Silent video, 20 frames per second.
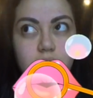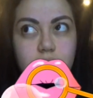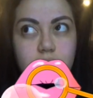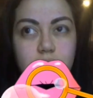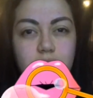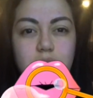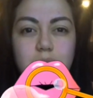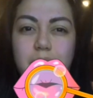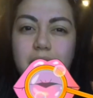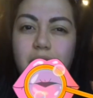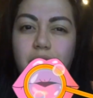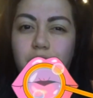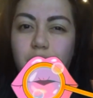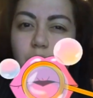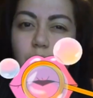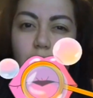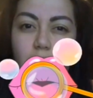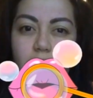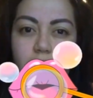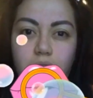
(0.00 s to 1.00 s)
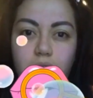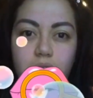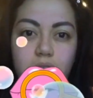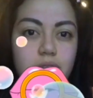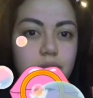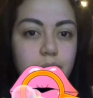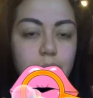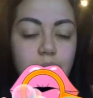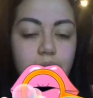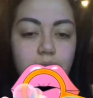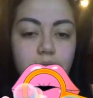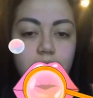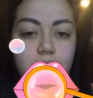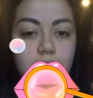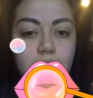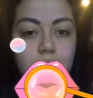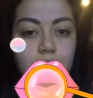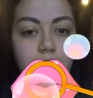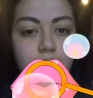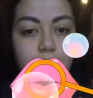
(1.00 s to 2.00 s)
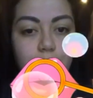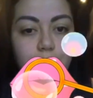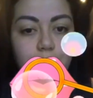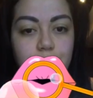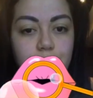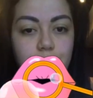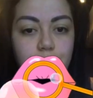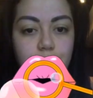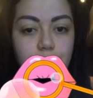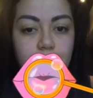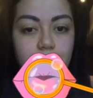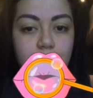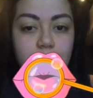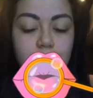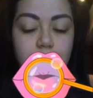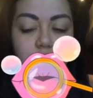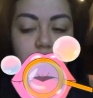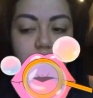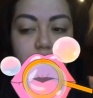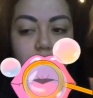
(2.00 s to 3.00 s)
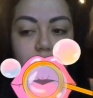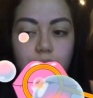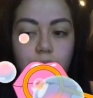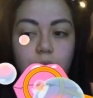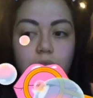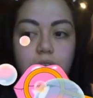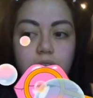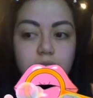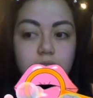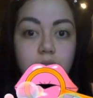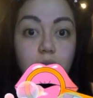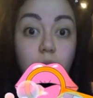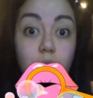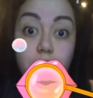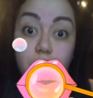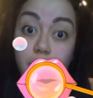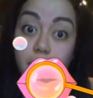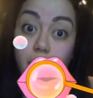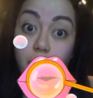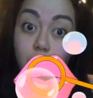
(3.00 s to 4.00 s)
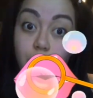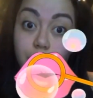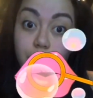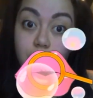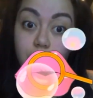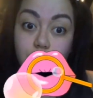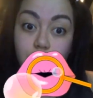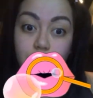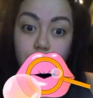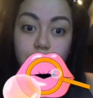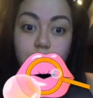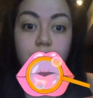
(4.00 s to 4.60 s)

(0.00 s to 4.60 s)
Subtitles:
It's been out for a while, but the new Naked Cherry one is the one that I want, the new one.